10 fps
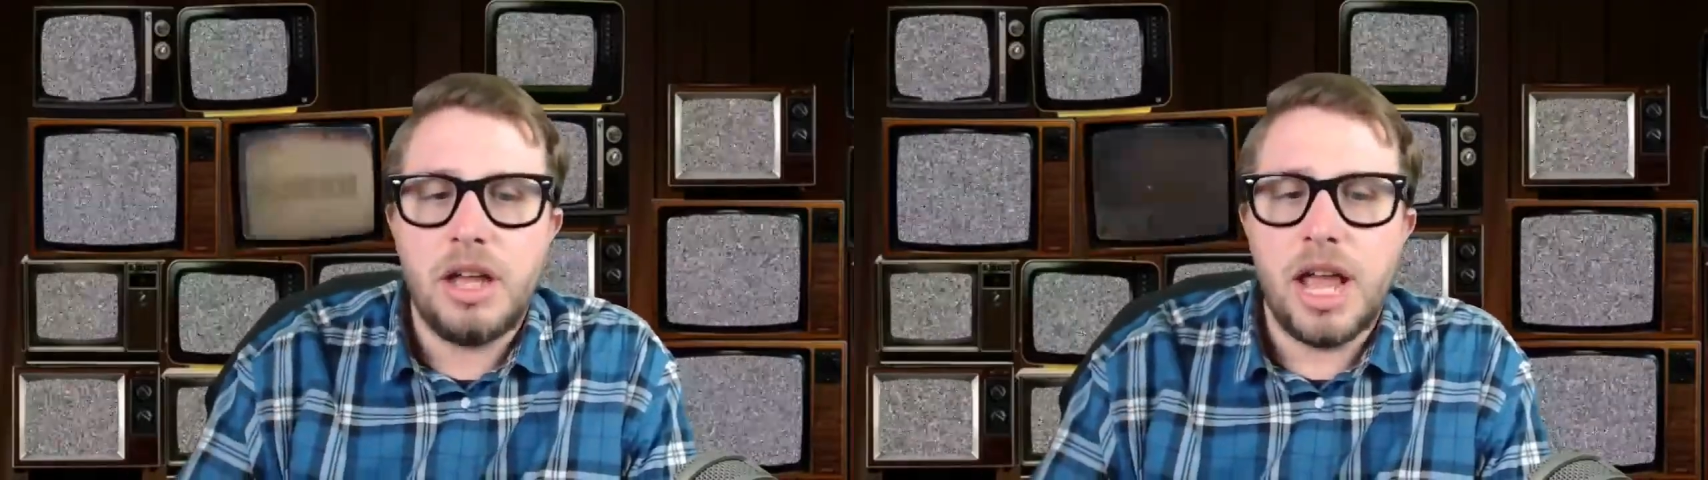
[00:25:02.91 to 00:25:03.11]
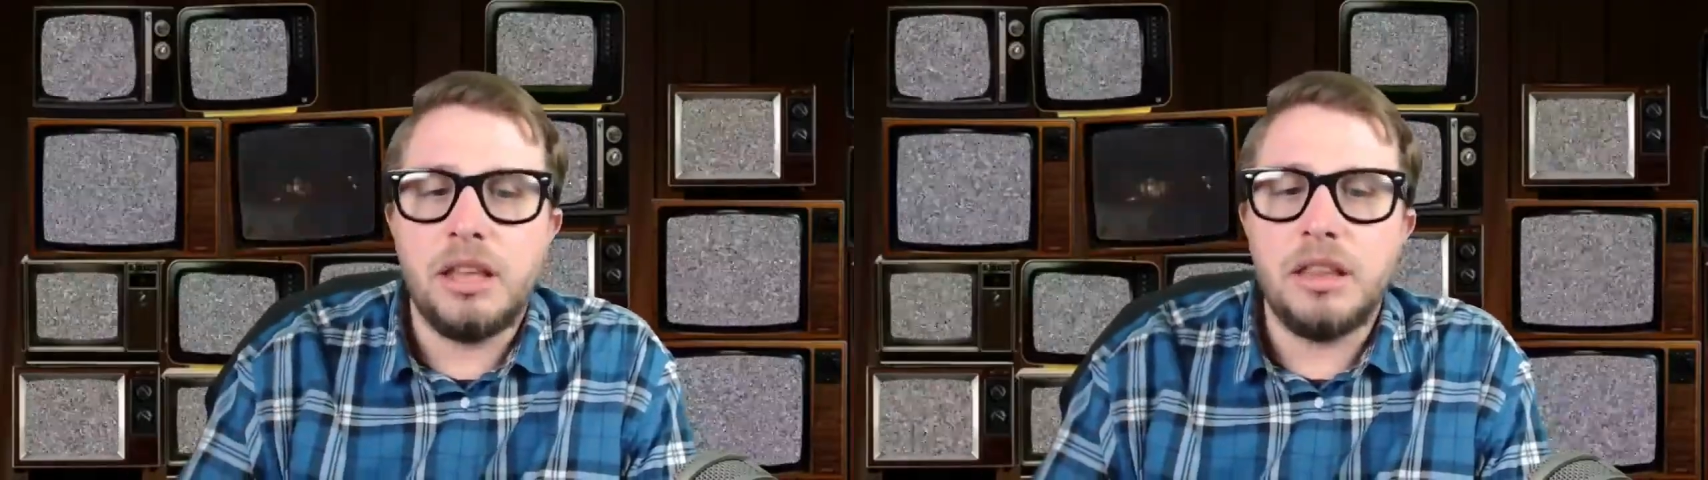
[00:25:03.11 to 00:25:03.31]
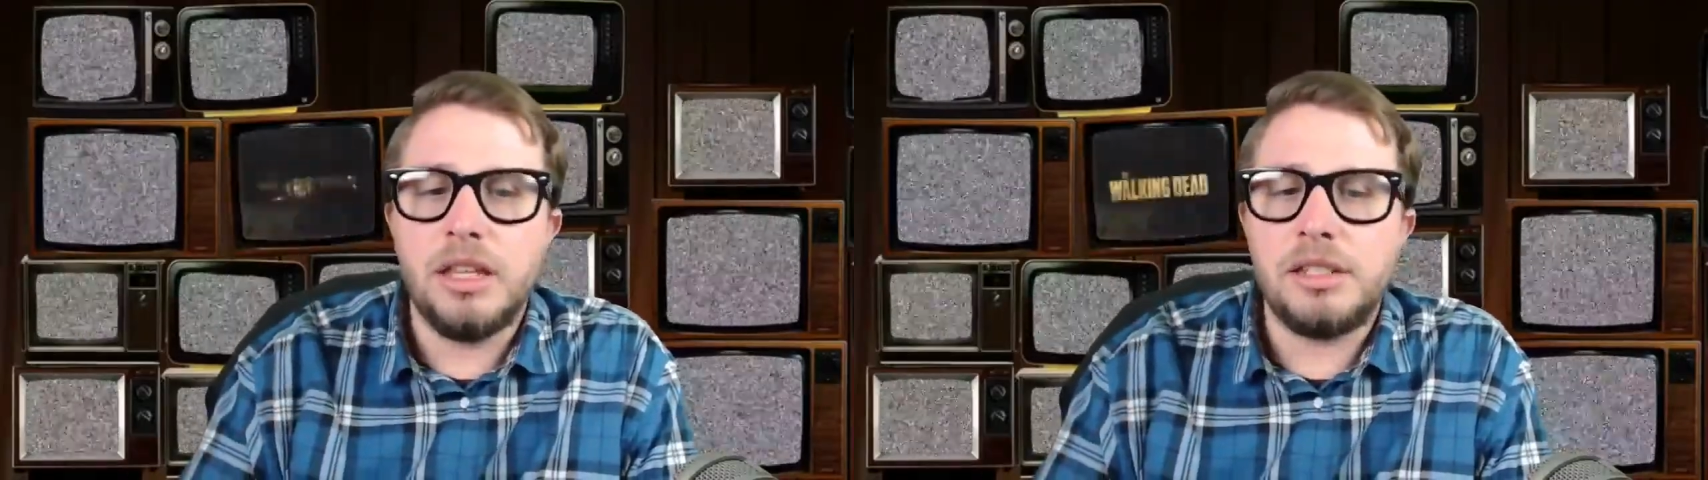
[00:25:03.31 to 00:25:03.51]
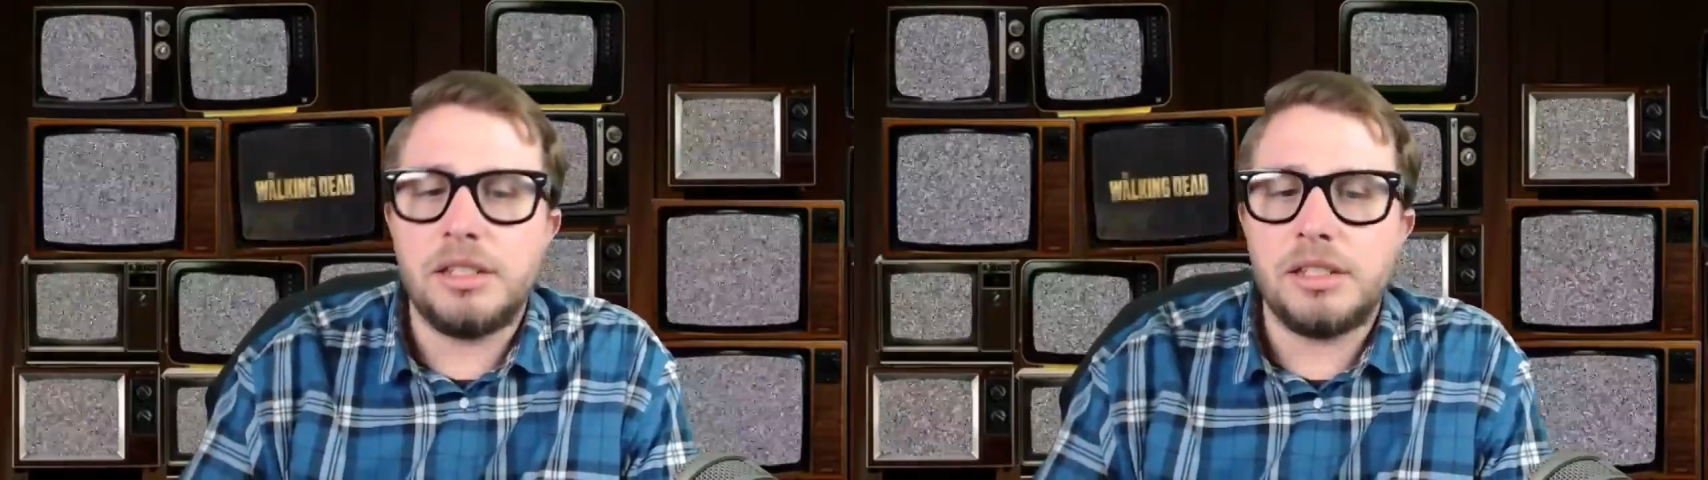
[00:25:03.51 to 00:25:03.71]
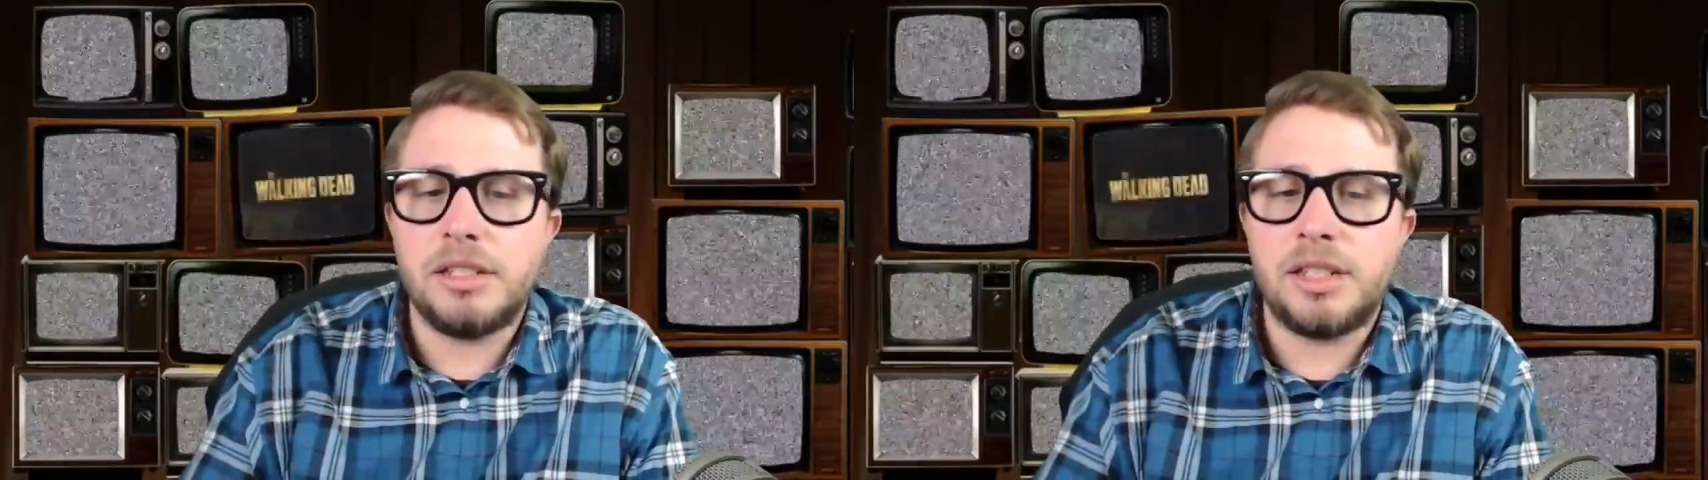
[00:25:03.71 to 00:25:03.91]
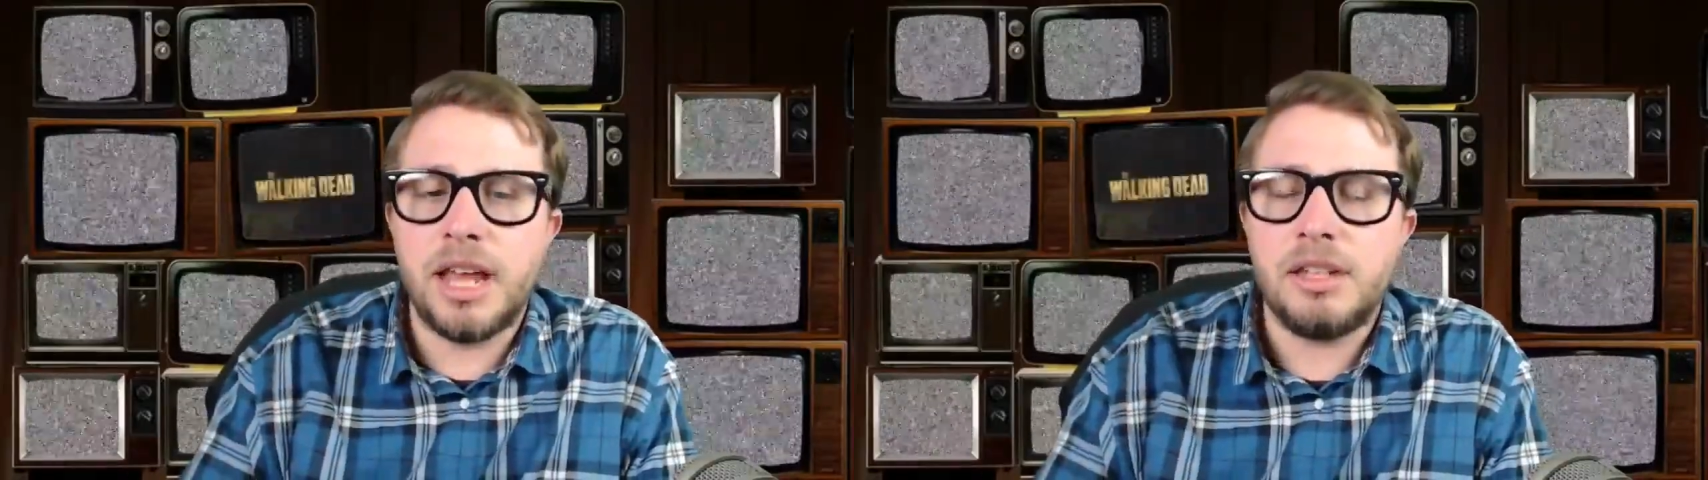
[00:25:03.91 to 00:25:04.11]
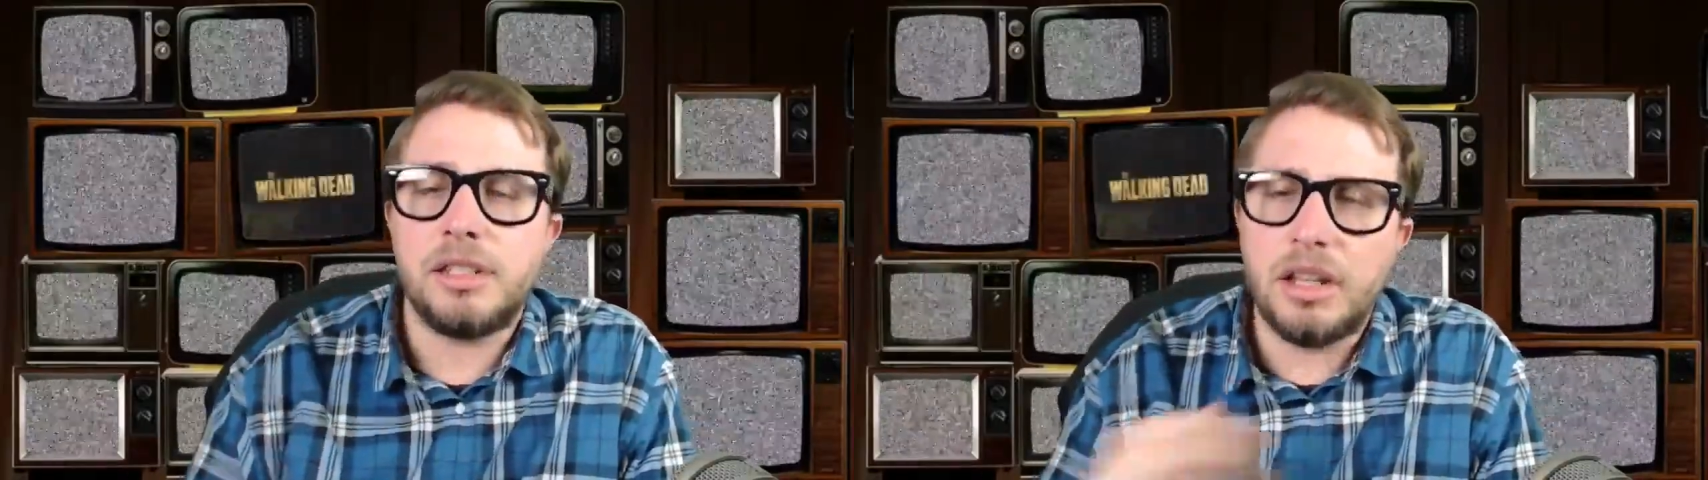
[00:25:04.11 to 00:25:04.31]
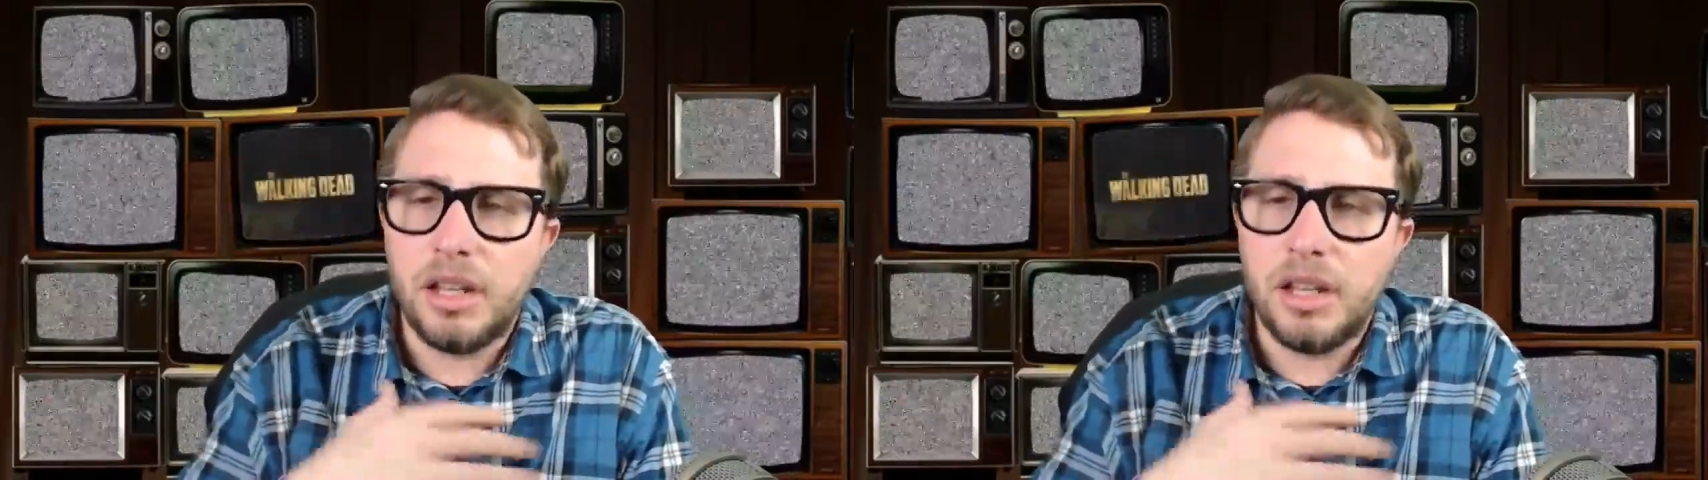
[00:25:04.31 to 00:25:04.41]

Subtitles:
And Liz says,